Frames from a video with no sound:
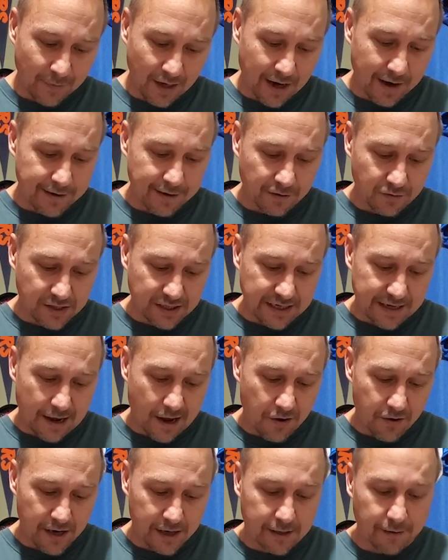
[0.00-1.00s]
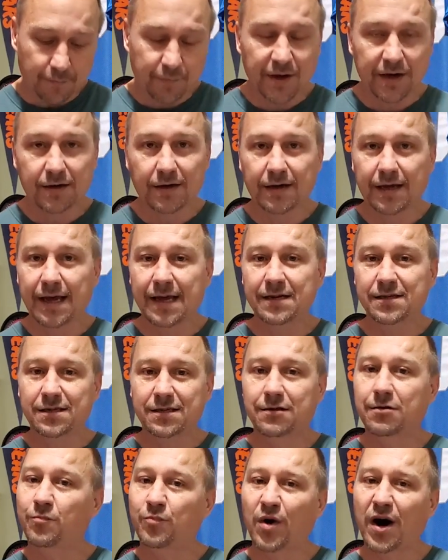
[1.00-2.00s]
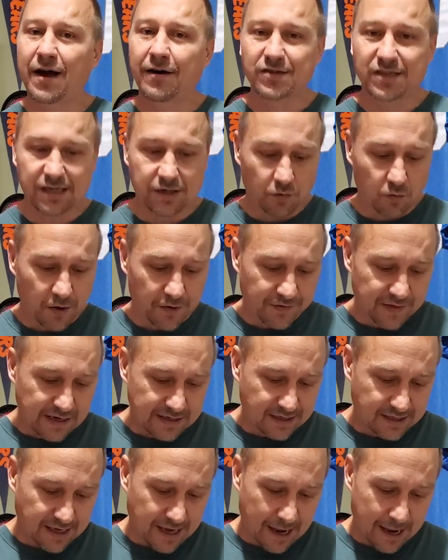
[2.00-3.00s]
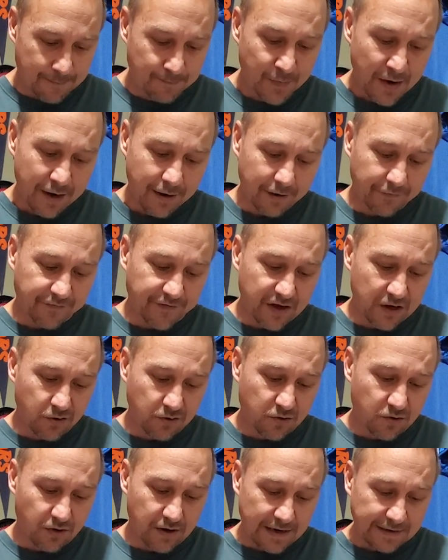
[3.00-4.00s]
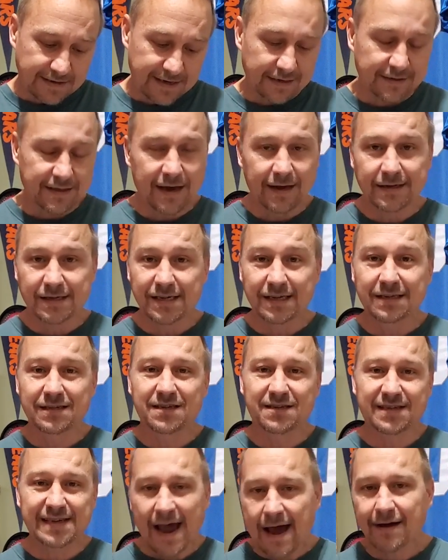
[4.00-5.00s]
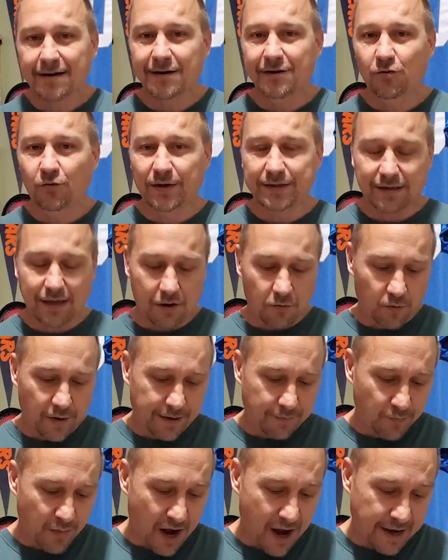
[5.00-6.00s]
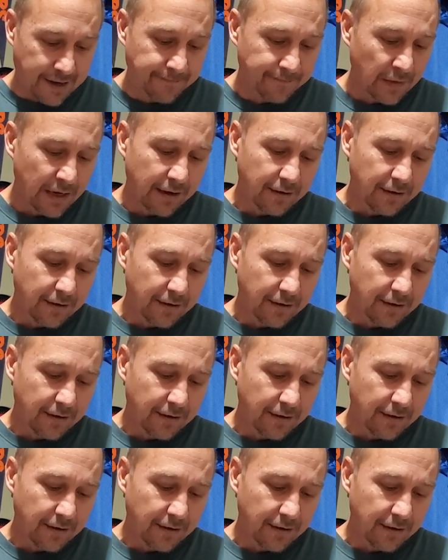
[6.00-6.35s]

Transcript: I don't see how I can pick against the Browns to win this game. A field goal, I think that's exactly what they win by.